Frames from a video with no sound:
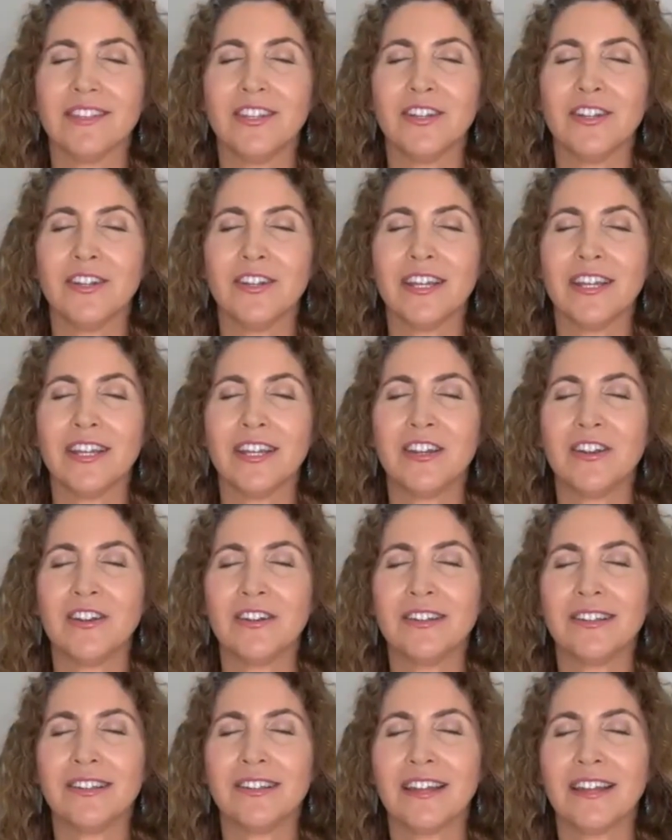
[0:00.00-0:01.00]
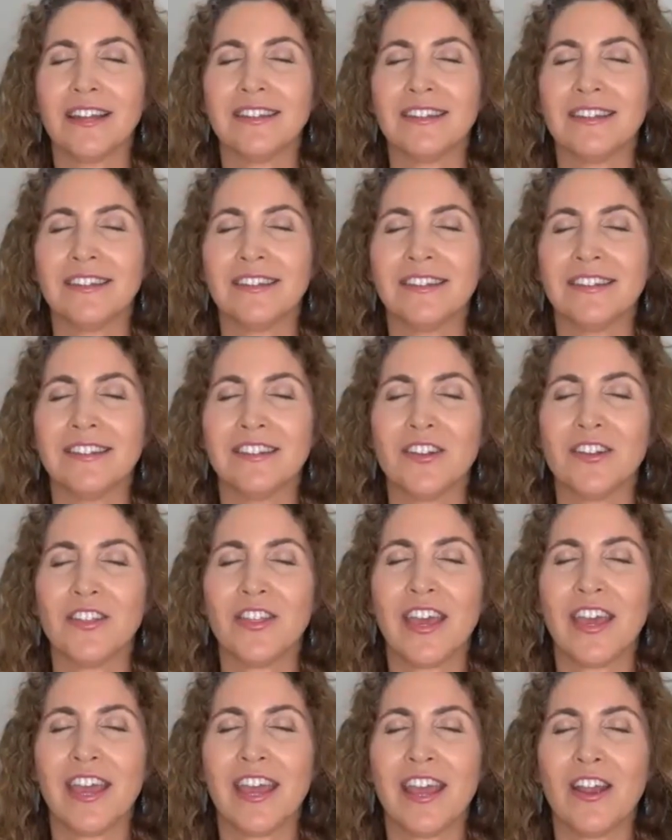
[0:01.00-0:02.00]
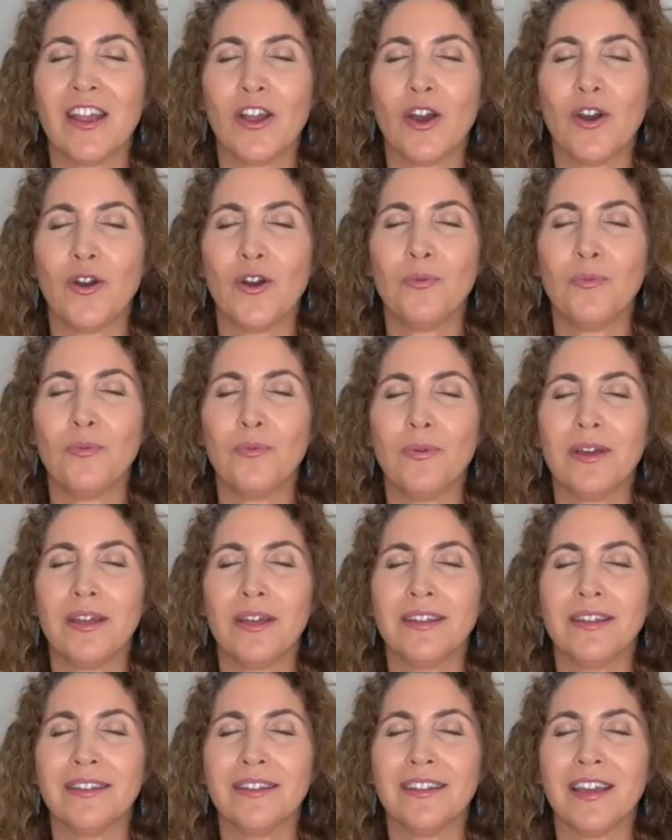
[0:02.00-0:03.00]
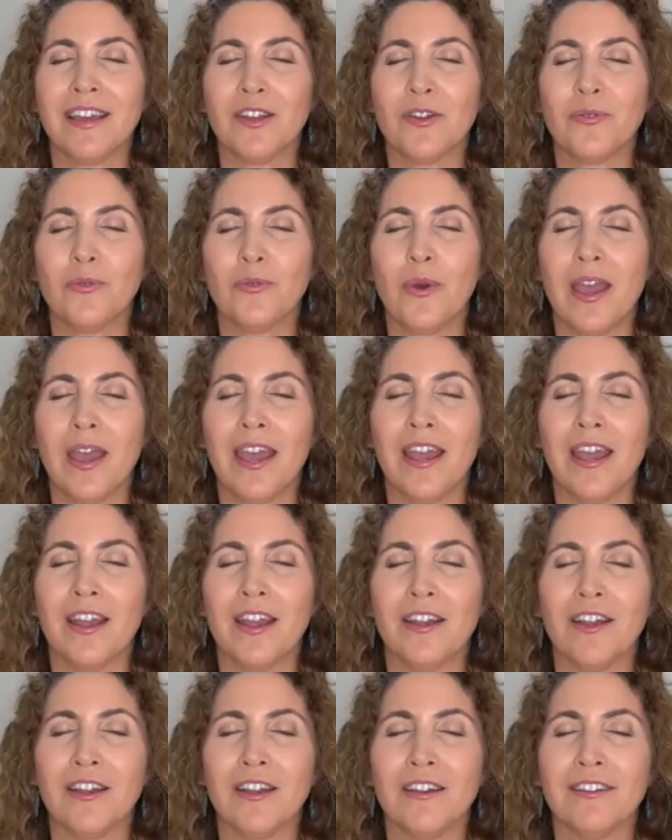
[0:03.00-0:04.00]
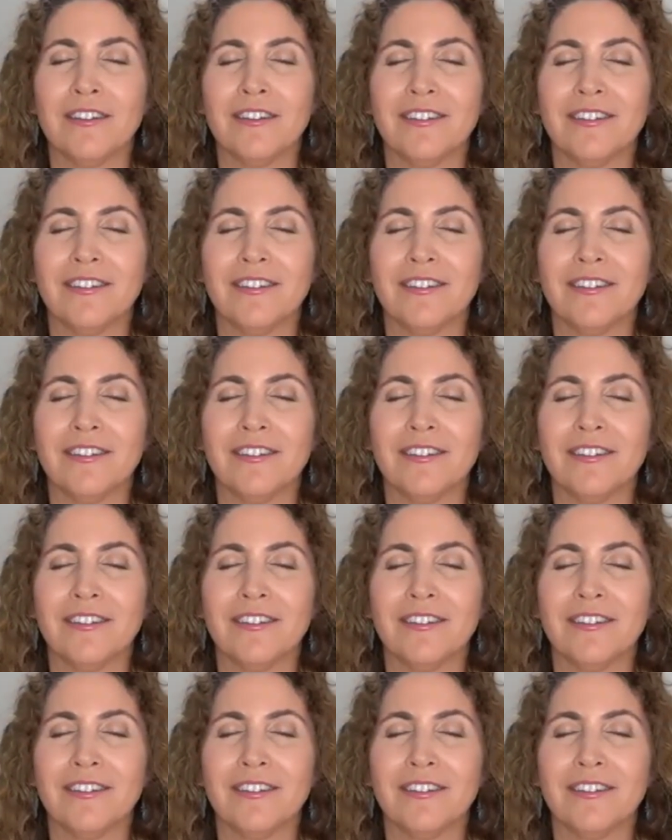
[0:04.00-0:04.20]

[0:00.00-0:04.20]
Your inner senses are there, open and aware,